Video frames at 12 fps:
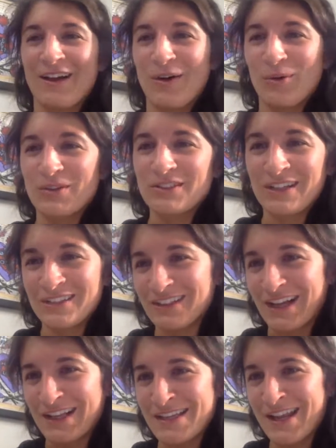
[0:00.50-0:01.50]
Well, Dr.
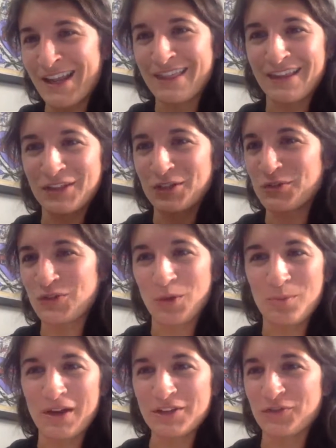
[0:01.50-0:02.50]
Dodson, thank you so
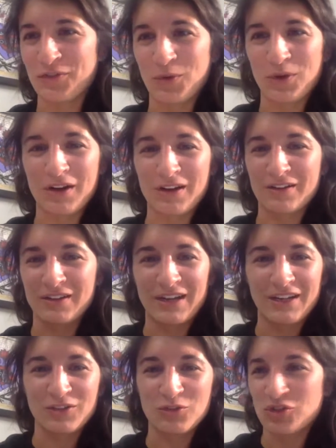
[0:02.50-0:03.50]
much for
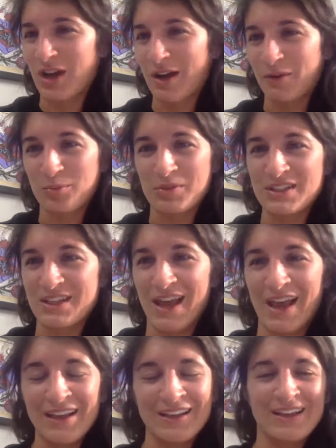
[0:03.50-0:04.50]
agreeing to chat with me
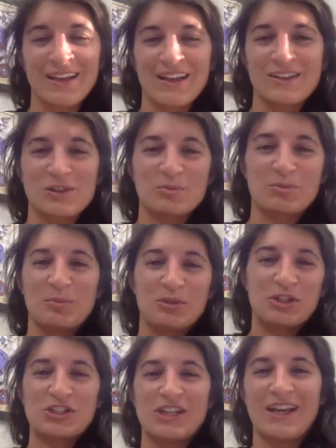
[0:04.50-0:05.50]
today. Super
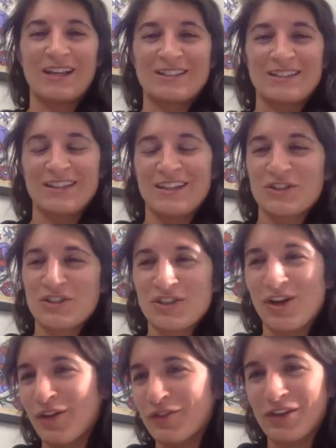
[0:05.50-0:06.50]
appreciate just
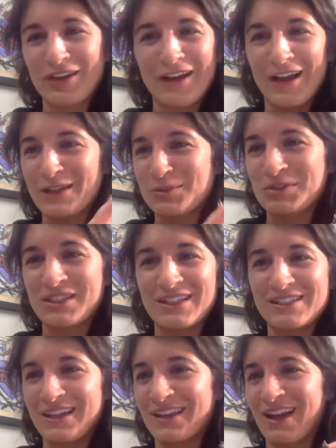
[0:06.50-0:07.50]
all of your
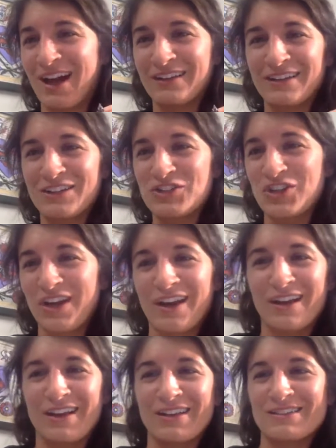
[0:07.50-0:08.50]
expertise and knowledge
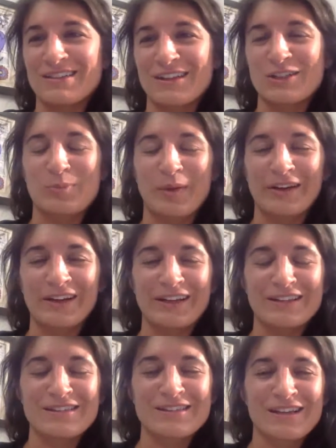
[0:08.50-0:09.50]
and
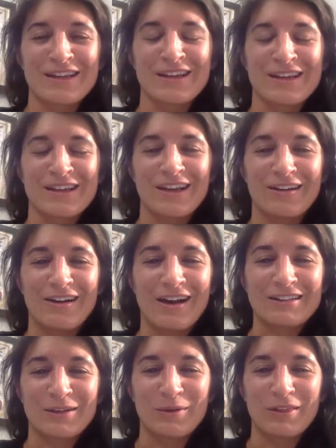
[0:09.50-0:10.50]
experience
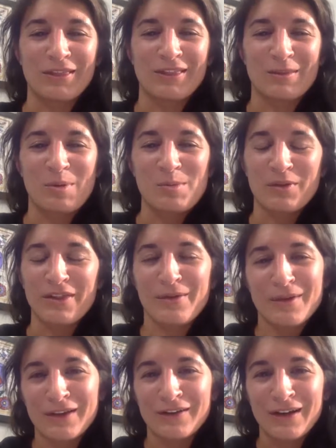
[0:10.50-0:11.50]
interacting with the people that
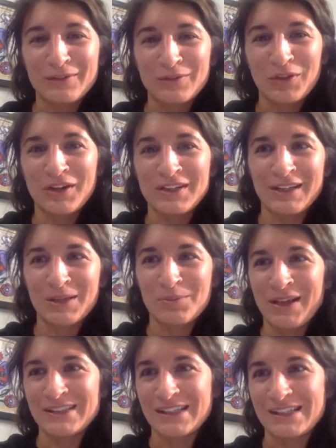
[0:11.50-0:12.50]
we interact with on a daily
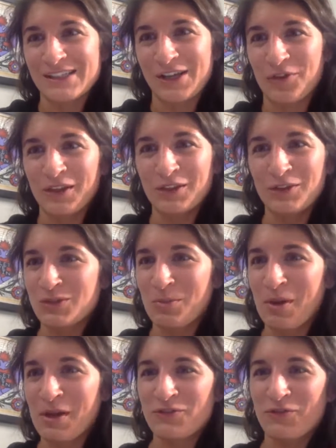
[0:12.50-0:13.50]
basis. So thank you so
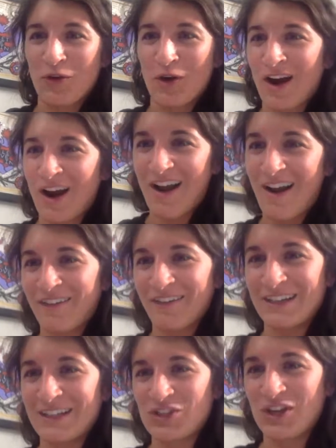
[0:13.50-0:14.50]
much for
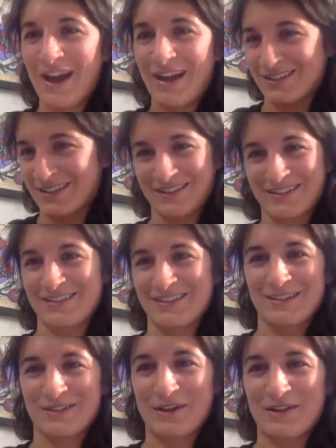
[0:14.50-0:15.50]
agreeing to chat.
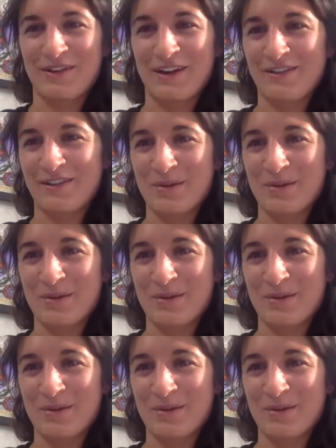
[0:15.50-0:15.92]
Very, very, very